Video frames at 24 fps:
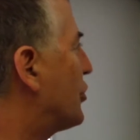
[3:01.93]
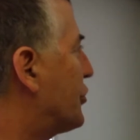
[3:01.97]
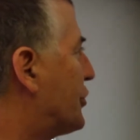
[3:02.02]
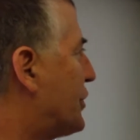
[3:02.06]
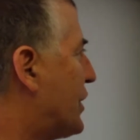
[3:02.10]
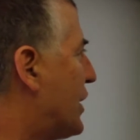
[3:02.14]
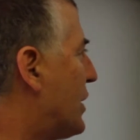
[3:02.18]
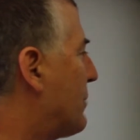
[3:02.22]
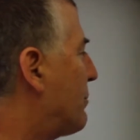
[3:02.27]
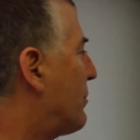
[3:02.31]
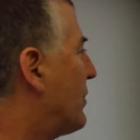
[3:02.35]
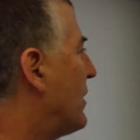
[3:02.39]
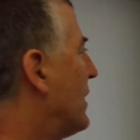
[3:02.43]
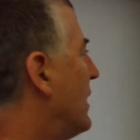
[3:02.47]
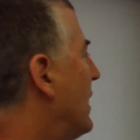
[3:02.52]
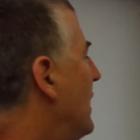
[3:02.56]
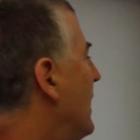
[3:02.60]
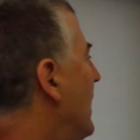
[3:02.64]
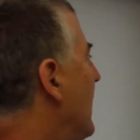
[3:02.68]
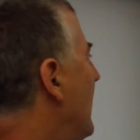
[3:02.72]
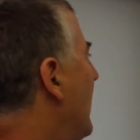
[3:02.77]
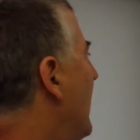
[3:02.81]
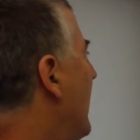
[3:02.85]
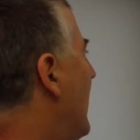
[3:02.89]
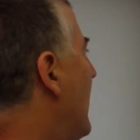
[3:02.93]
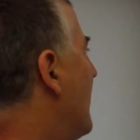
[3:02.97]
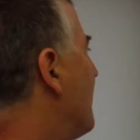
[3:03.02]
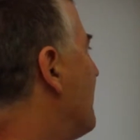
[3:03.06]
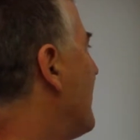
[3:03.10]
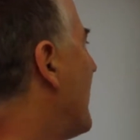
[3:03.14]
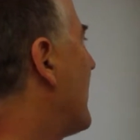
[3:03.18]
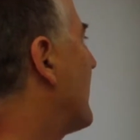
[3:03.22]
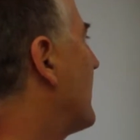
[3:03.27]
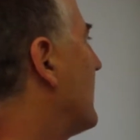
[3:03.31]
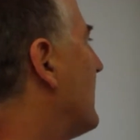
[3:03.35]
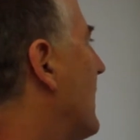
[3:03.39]
dip, and
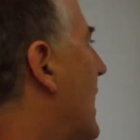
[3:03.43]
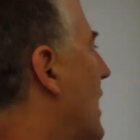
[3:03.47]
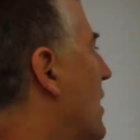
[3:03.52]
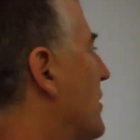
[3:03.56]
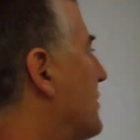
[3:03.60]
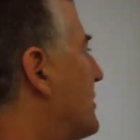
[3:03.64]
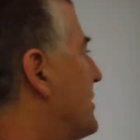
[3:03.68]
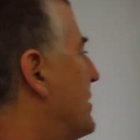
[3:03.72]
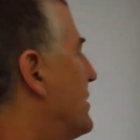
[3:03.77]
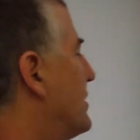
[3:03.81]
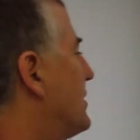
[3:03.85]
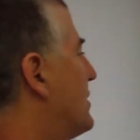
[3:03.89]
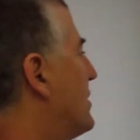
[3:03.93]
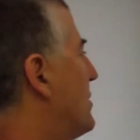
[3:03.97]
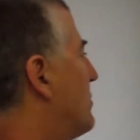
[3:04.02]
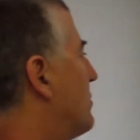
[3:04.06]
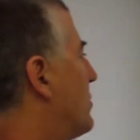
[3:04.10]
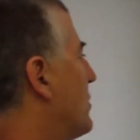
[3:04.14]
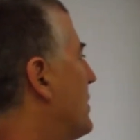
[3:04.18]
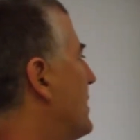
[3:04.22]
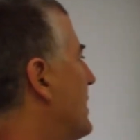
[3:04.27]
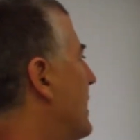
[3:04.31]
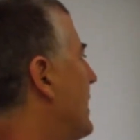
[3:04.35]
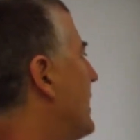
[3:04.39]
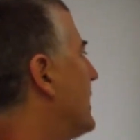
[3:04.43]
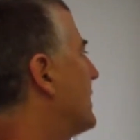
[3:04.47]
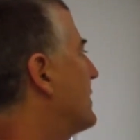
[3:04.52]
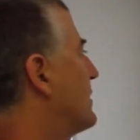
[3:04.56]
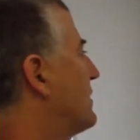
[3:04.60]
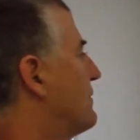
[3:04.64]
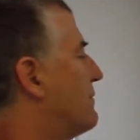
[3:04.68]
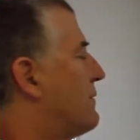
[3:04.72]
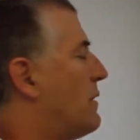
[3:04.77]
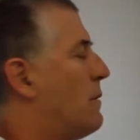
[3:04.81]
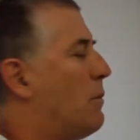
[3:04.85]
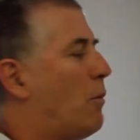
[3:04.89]
that allows us to predict
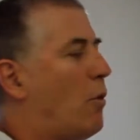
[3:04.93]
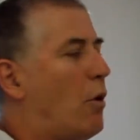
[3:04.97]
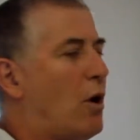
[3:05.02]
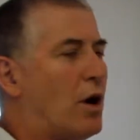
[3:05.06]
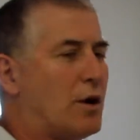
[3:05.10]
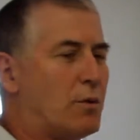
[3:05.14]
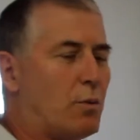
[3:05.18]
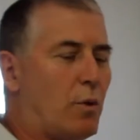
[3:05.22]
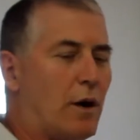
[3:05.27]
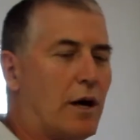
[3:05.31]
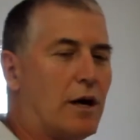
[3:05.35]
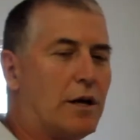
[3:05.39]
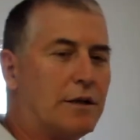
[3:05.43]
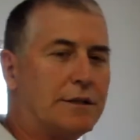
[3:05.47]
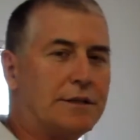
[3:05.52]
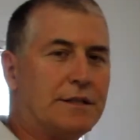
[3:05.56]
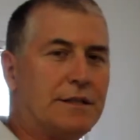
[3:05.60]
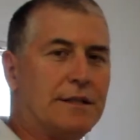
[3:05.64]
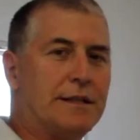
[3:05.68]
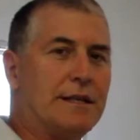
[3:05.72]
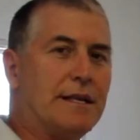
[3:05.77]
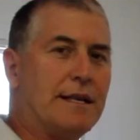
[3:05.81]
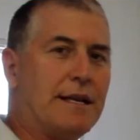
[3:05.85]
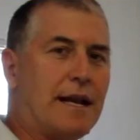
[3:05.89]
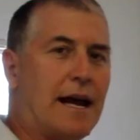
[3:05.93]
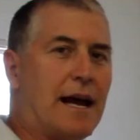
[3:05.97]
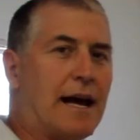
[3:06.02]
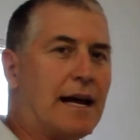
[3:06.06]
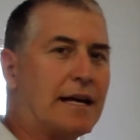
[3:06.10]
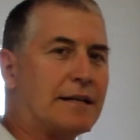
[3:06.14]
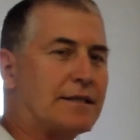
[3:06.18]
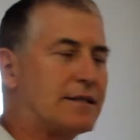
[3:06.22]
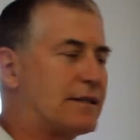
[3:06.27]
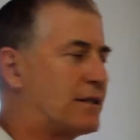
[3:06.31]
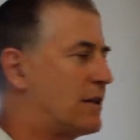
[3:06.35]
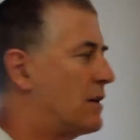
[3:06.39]
from one well to the
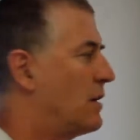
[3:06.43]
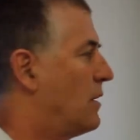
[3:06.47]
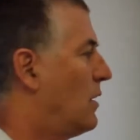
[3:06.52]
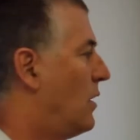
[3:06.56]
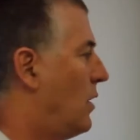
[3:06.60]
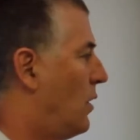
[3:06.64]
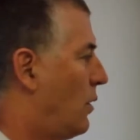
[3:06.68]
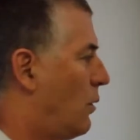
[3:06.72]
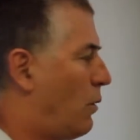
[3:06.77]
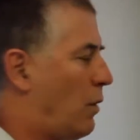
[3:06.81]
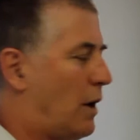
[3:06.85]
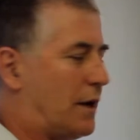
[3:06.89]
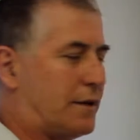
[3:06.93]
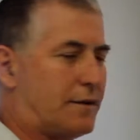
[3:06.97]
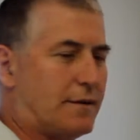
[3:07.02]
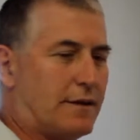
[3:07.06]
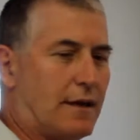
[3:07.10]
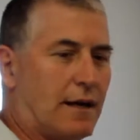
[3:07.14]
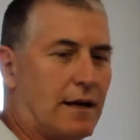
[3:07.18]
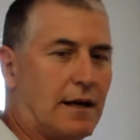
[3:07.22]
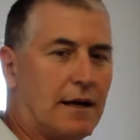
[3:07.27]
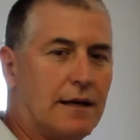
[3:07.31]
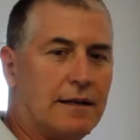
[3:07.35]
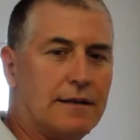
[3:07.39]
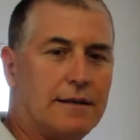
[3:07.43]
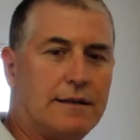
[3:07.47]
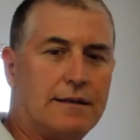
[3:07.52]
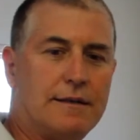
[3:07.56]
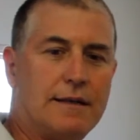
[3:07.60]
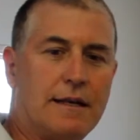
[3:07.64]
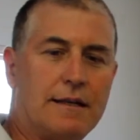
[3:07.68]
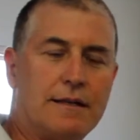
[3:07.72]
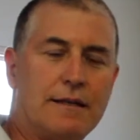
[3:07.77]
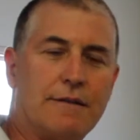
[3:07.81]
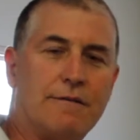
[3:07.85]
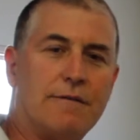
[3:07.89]
next what the
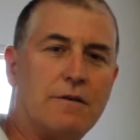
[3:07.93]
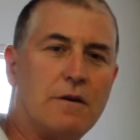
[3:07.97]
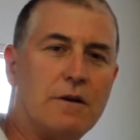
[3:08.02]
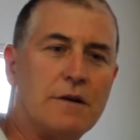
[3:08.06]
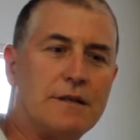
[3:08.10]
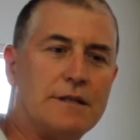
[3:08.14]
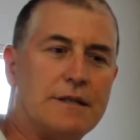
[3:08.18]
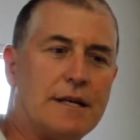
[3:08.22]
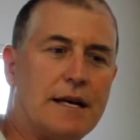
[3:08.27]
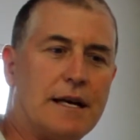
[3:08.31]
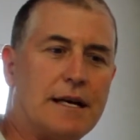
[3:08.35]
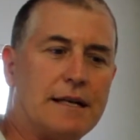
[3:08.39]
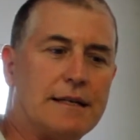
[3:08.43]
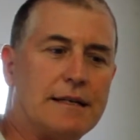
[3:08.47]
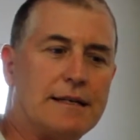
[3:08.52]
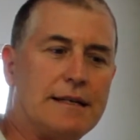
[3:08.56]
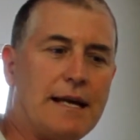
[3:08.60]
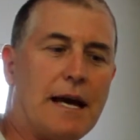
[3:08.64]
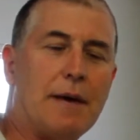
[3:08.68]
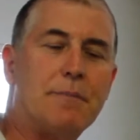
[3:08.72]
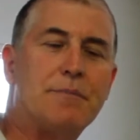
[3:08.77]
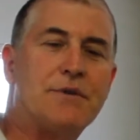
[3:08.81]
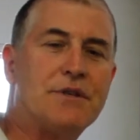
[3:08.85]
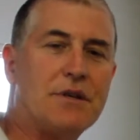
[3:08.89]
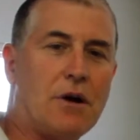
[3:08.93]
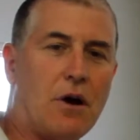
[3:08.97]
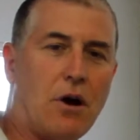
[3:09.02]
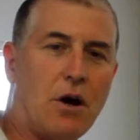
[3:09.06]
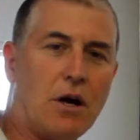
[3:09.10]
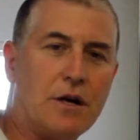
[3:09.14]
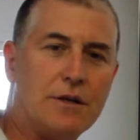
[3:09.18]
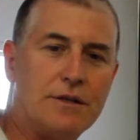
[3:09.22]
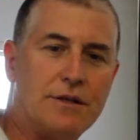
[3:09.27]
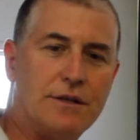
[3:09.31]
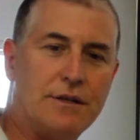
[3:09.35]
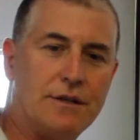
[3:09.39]
different depths
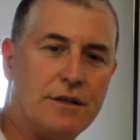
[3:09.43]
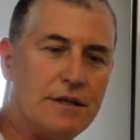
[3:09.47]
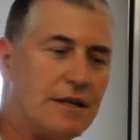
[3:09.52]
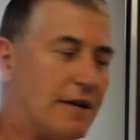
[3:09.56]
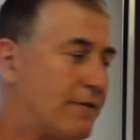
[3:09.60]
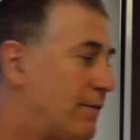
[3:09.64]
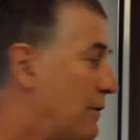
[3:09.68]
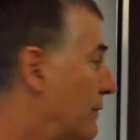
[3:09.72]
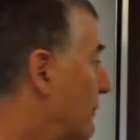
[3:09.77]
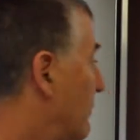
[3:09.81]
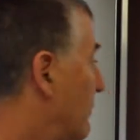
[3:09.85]
are to the different